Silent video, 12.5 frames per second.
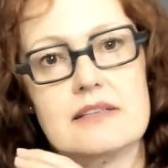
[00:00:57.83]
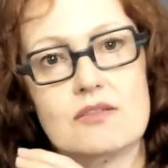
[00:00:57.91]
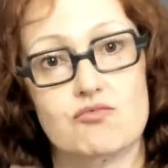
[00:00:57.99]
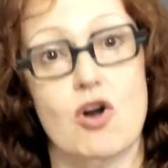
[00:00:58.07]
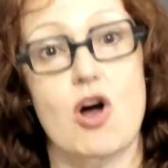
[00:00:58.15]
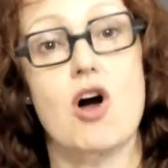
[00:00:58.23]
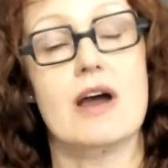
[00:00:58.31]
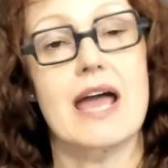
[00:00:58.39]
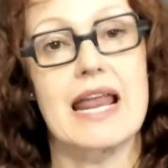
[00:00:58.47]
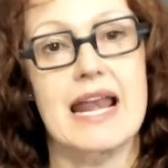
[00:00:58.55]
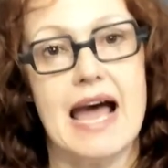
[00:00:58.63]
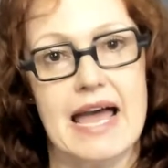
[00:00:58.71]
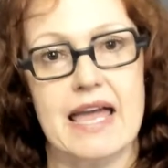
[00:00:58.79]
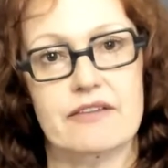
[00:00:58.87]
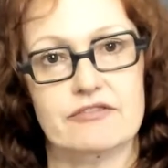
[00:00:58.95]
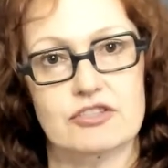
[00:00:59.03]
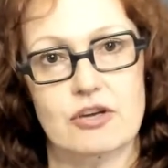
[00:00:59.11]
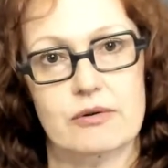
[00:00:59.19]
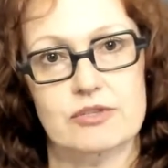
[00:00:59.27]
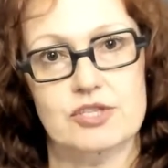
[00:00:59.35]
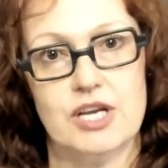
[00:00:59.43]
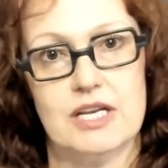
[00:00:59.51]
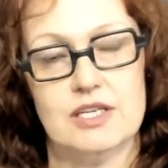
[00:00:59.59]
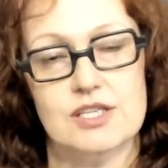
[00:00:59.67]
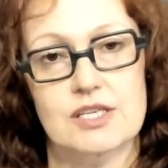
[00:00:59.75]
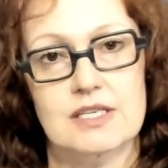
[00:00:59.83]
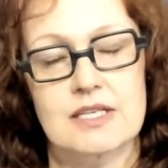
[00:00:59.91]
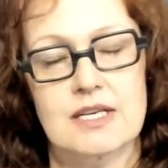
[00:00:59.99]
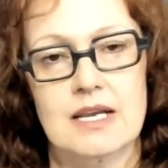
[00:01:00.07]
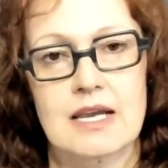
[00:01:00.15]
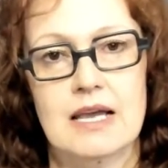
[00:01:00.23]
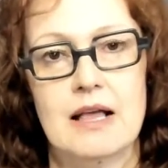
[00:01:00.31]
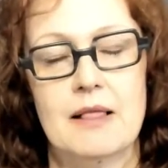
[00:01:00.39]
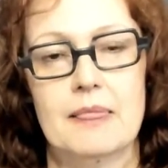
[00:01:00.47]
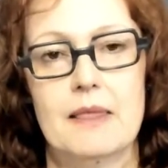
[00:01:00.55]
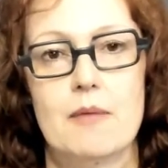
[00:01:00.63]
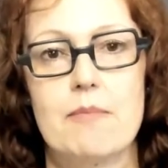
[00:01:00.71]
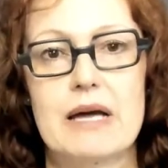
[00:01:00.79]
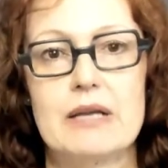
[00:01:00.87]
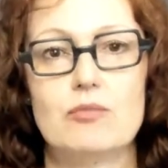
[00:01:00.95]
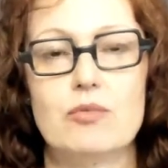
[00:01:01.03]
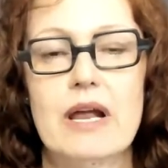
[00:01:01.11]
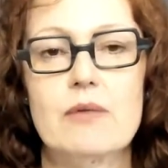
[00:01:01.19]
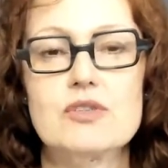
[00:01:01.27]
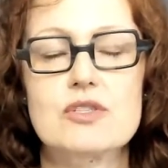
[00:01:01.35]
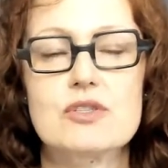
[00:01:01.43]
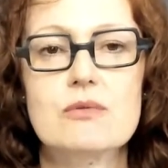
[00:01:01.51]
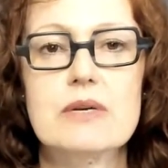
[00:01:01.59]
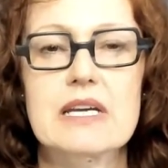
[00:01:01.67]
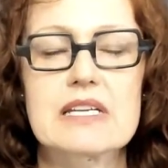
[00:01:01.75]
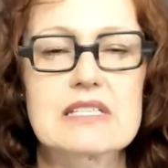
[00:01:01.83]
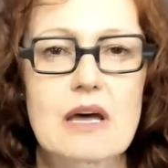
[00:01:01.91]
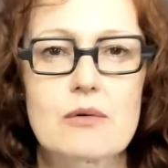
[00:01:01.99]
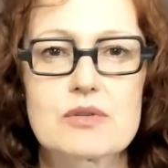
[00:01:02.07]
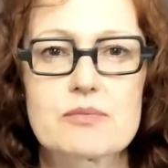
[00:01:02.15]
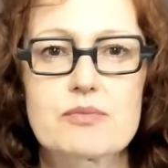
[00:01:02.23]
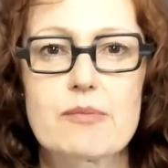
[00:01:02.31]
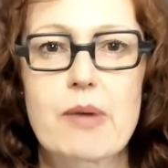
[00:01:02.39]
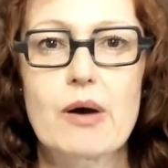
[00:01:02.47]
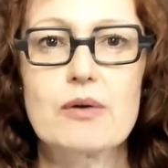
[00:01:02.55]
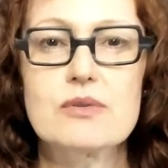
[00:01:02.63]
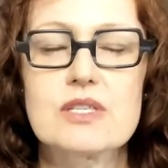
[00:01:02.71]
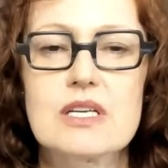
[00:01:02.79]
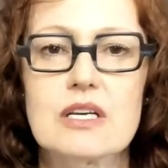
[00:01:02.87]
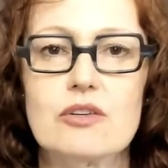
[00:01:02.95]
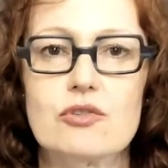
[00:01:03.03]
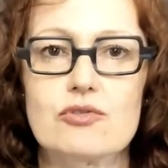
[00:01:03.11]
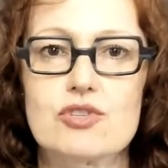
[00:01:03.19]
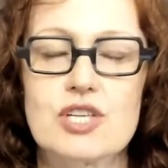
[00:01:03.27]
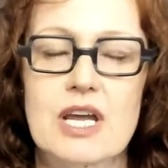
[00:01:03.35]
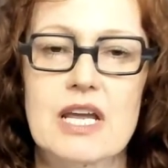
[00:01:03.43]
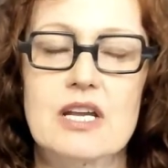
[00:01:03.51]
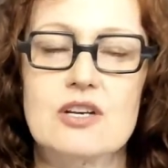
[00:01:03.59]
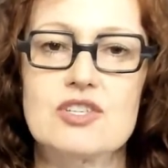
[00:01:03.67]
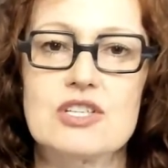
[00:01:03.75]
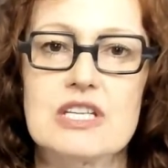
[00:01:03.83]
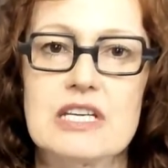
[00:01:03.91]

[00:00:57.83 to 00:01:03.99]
wrong and I have to go and change it. But what I was doing is I was proposing to change